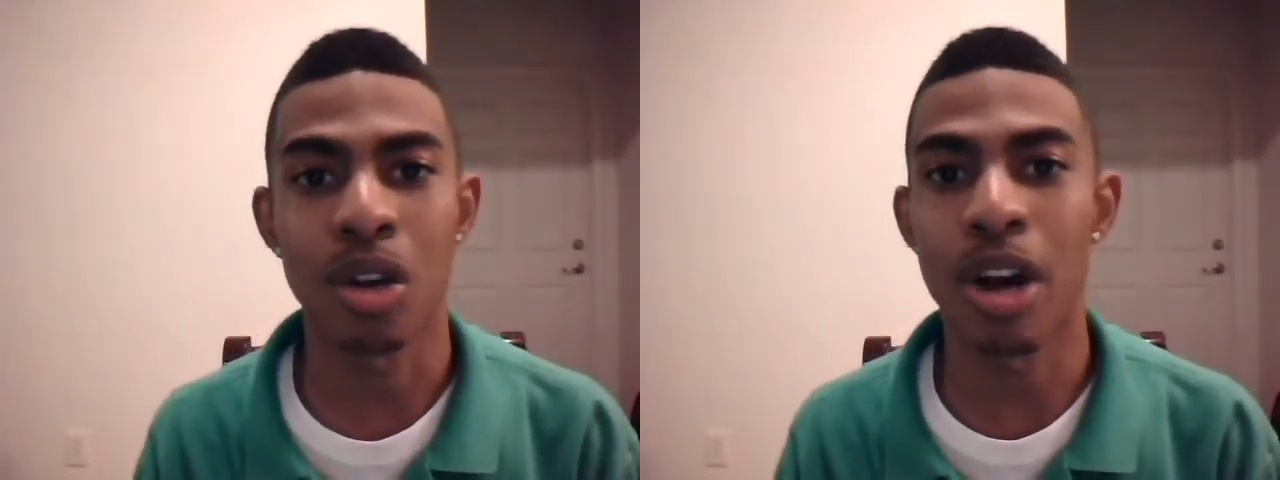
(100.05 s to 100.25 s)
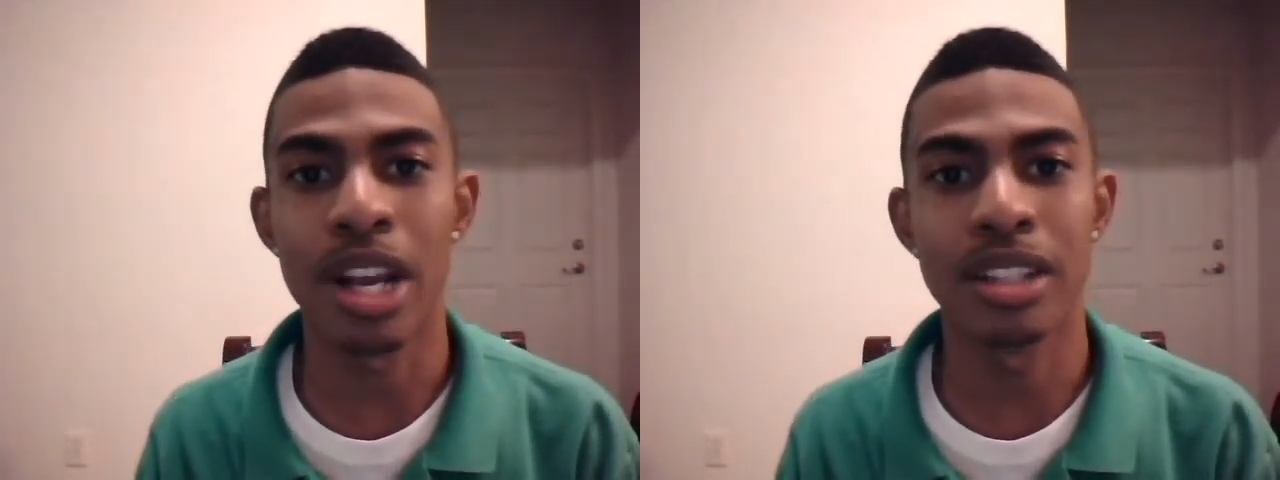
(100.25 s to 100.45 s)

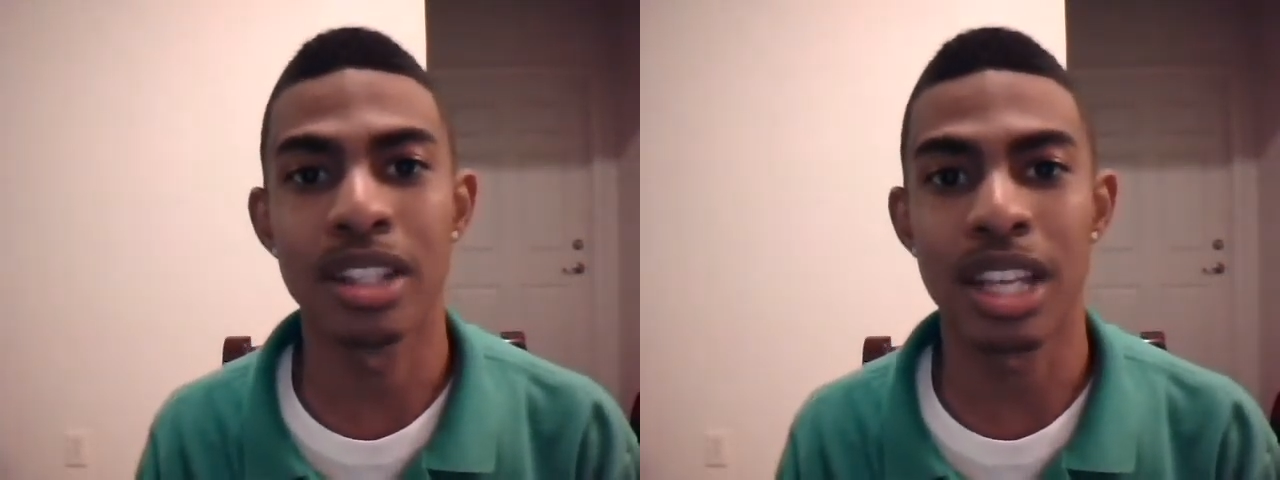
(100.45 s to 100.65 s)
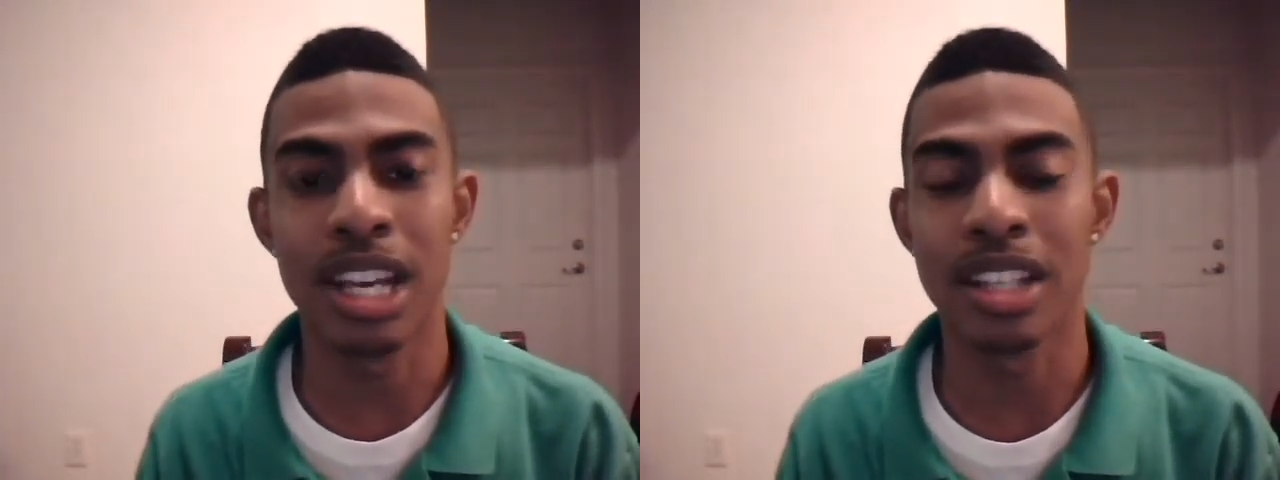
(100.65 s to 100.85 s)
crazy
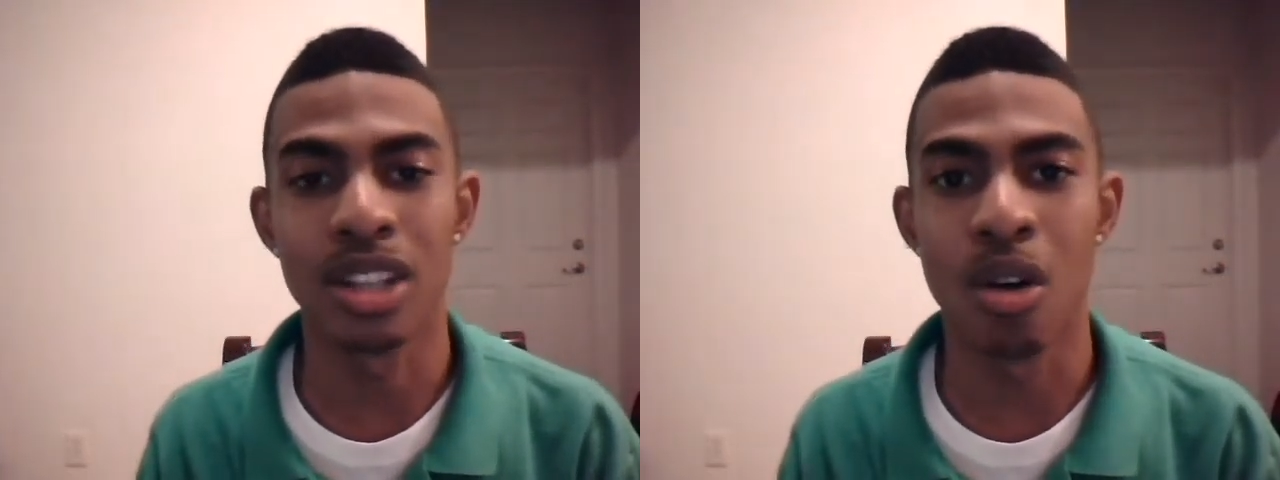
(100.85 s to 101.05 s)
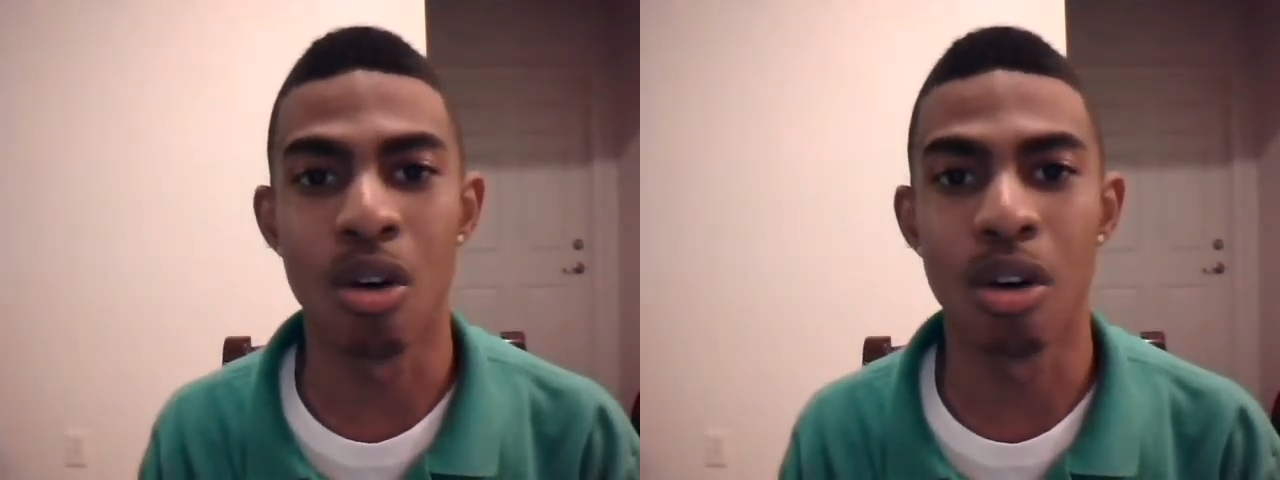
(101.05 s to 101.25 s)
things are
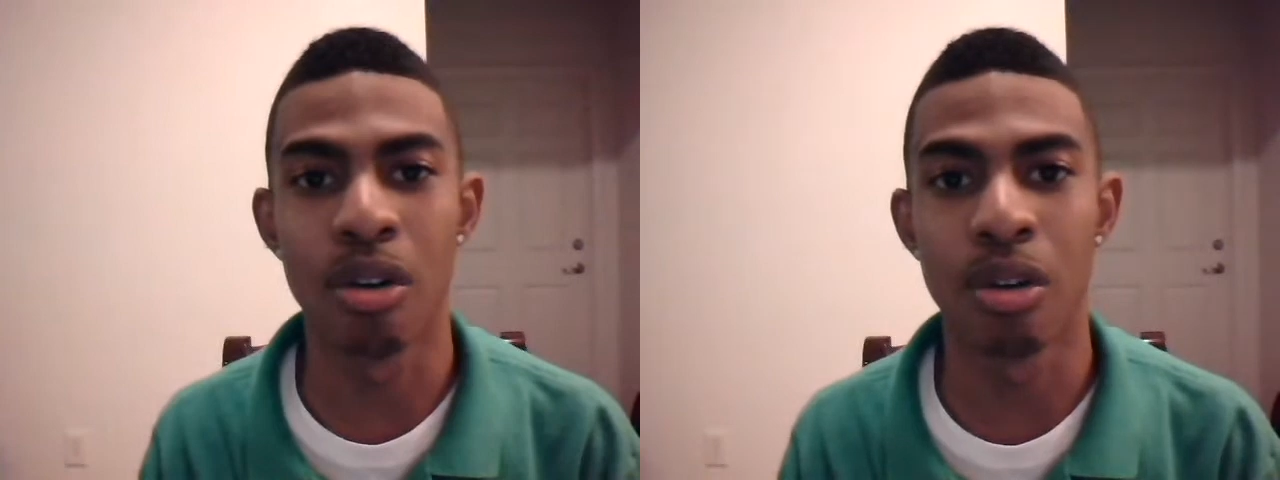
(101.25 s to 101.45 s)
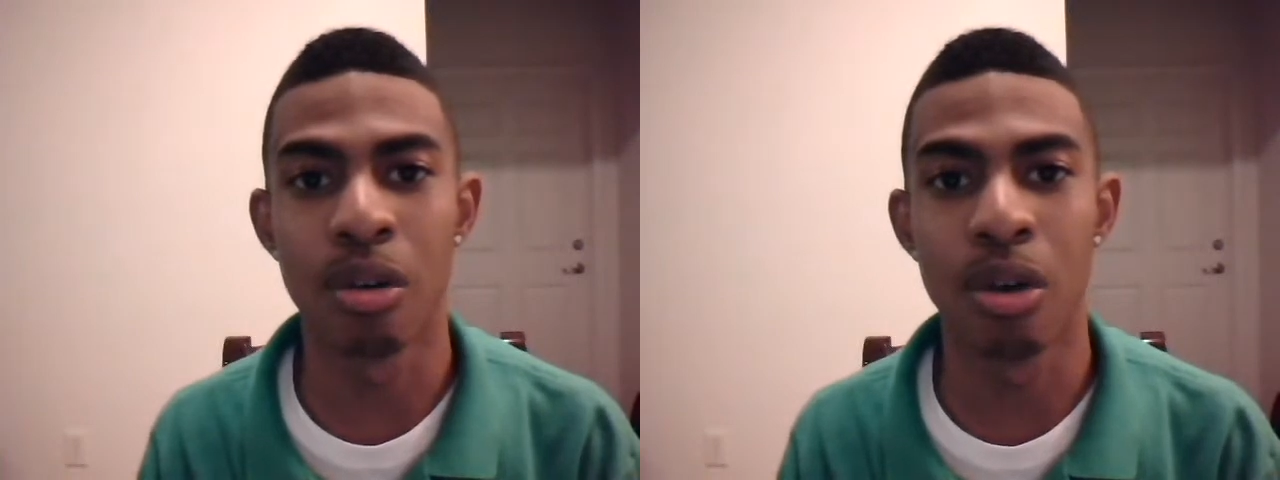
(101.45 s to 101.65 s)
going
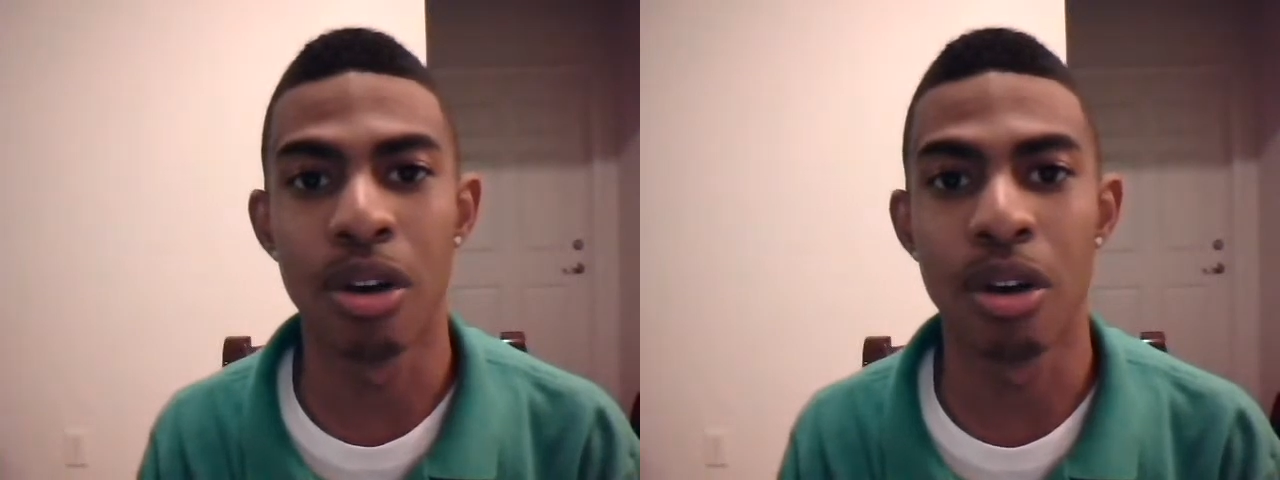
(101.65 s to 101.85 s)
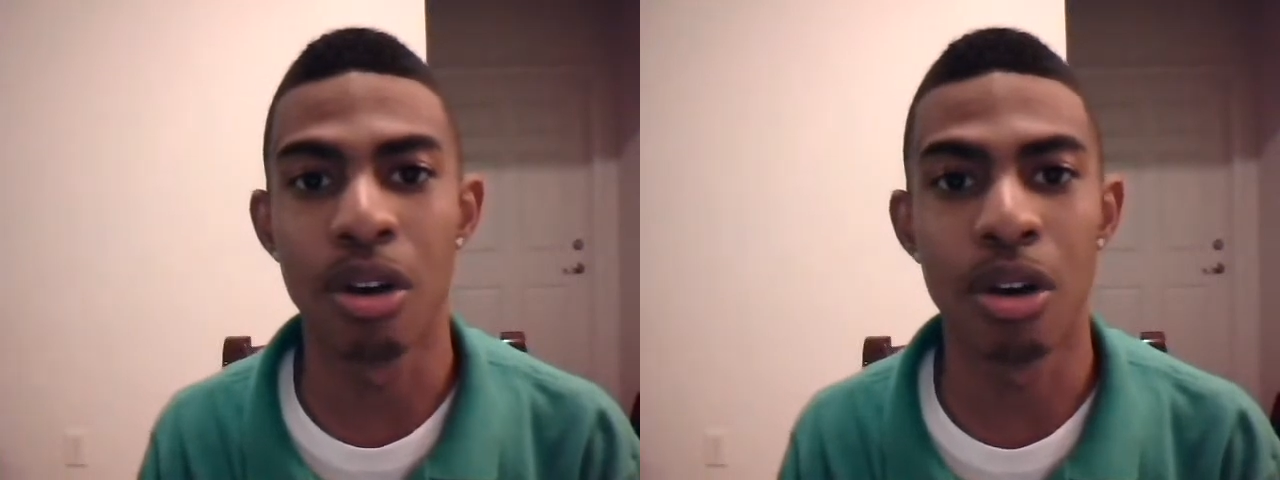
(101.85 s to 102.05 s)
on
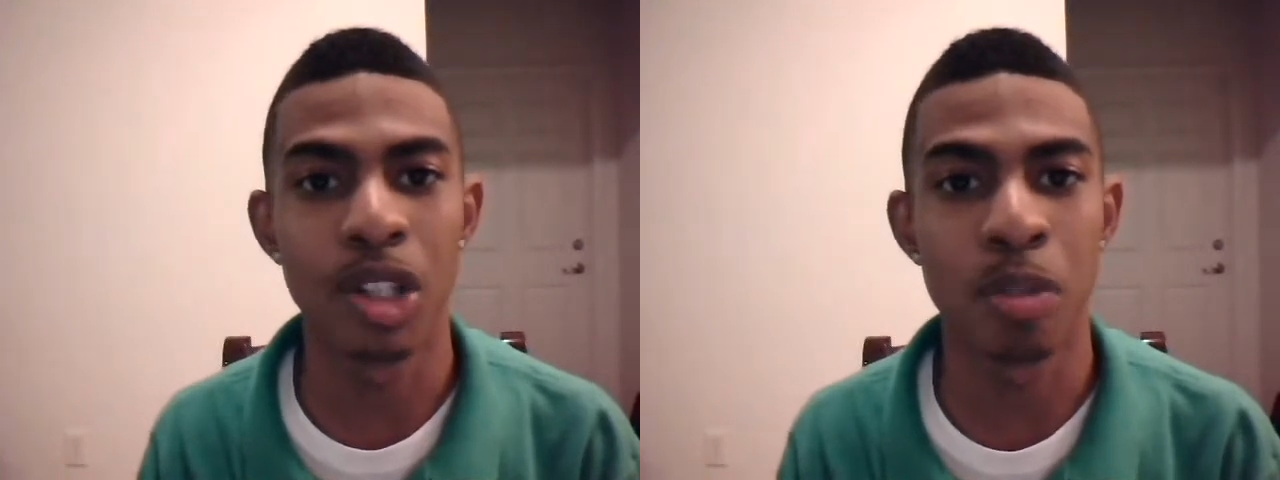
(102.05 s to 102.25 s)
in the